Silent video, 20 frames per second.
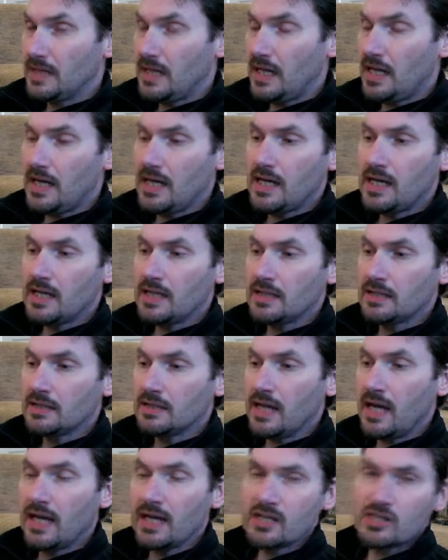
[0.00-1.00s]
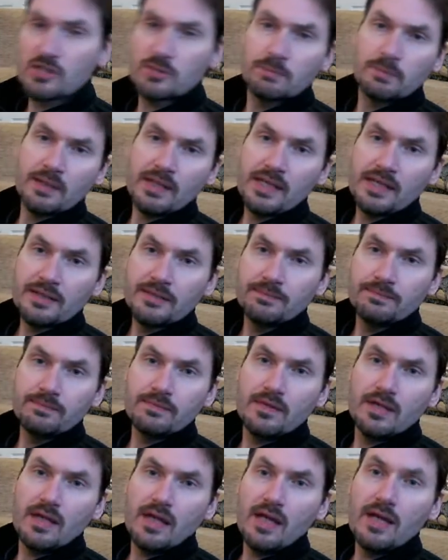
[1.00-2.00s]
And I'll explain
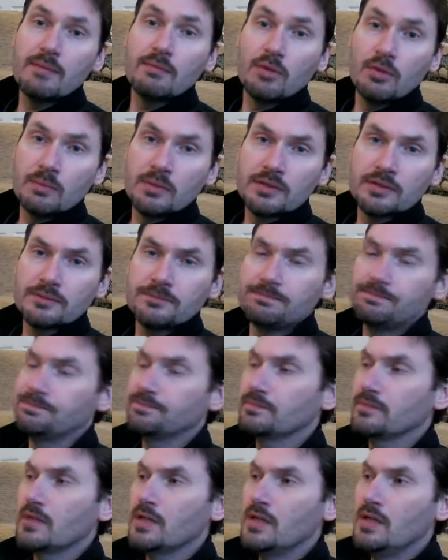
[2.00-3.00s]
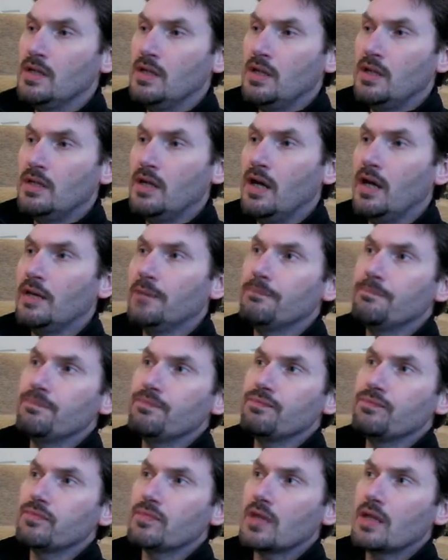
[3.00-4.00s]
in a moment. Now,
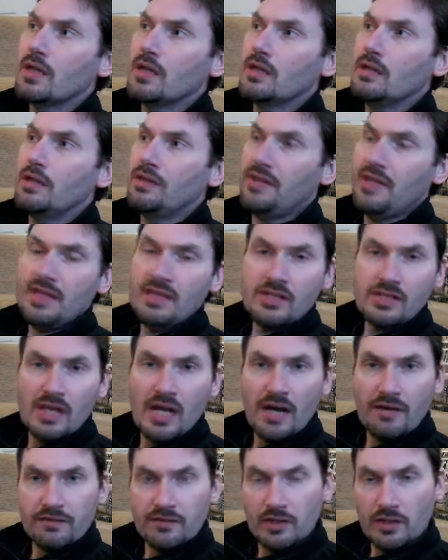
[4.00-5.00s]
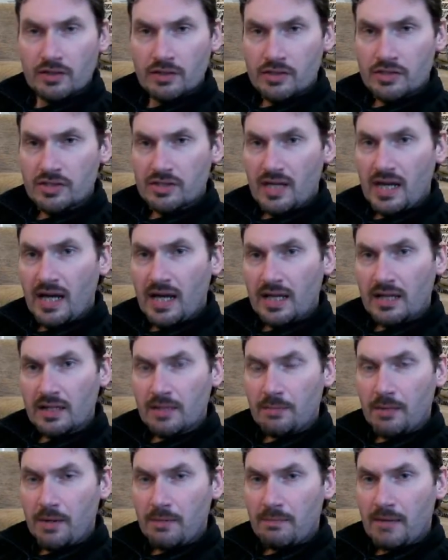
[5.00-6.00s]
the thing that you have to understand
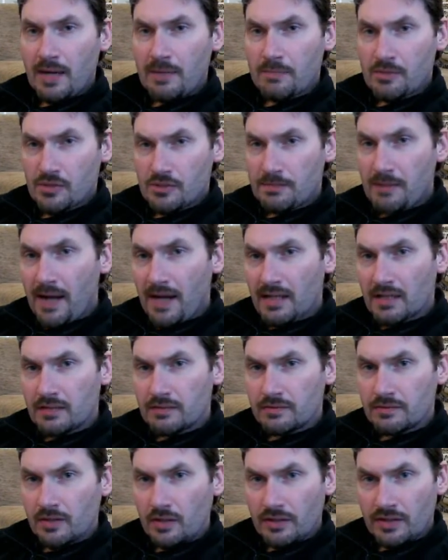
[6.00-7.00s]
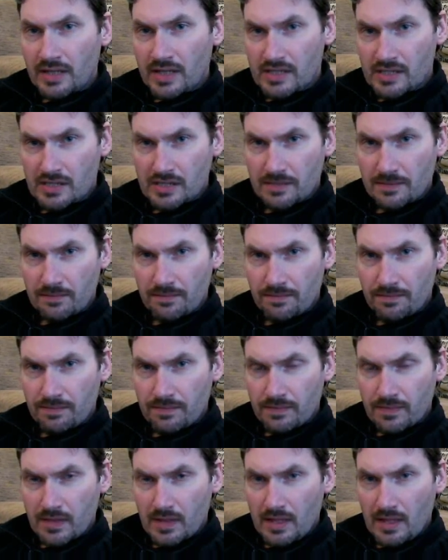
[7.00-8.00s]
about my perspective on this
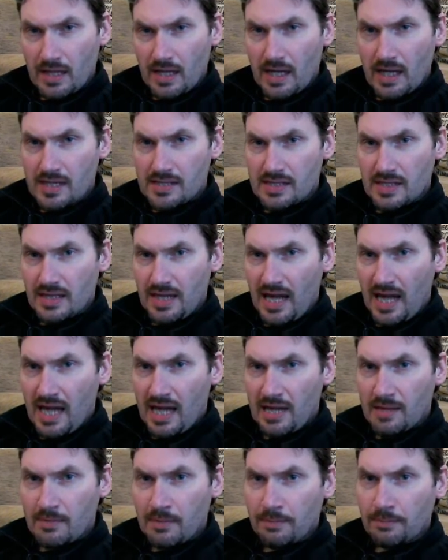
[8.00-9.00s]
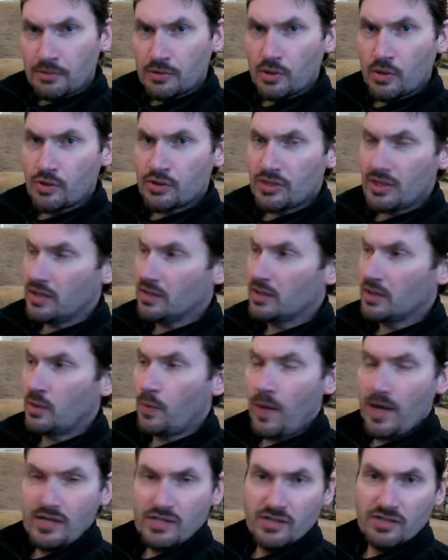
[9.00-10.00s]
is that I am approaching the
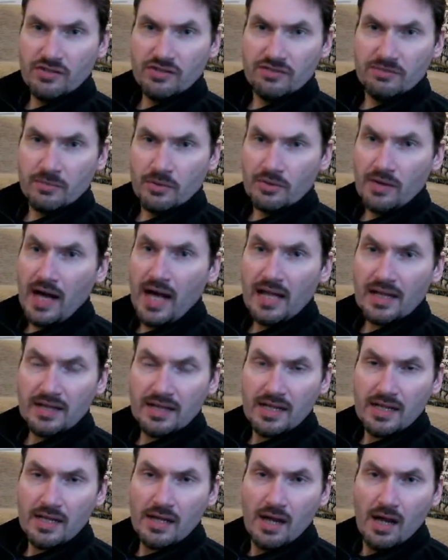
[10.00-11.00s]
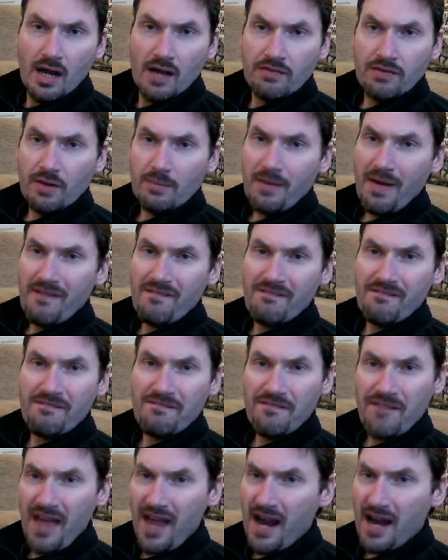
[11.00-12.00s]
question of morality from a
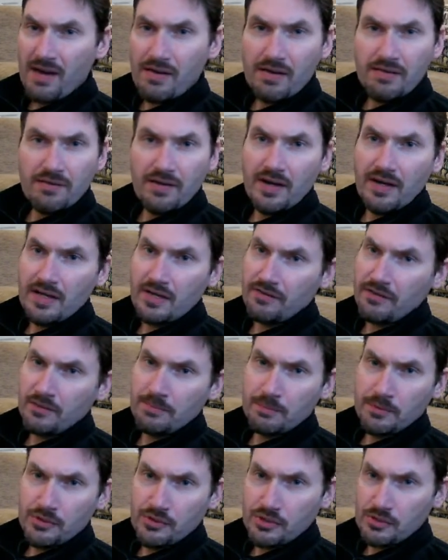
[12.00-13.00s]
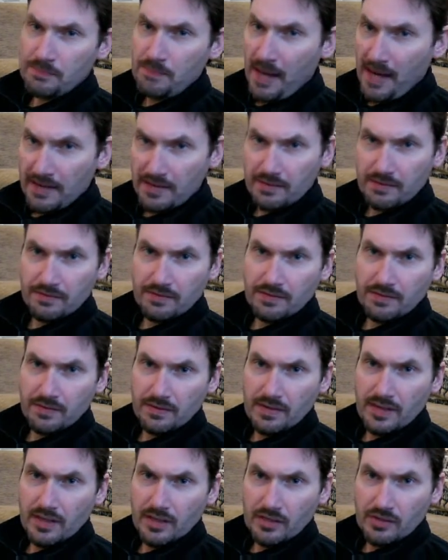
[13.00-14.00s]
very, very different perspective
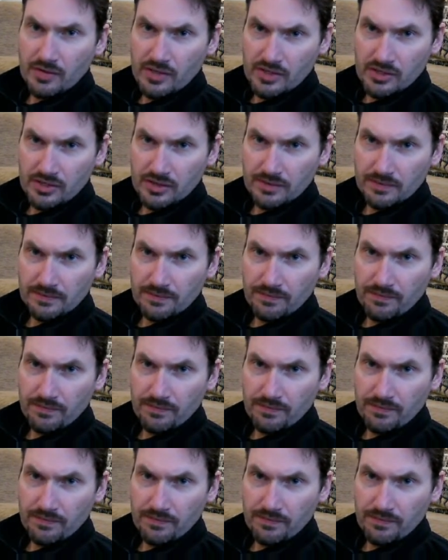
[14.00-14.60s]
than a Christian.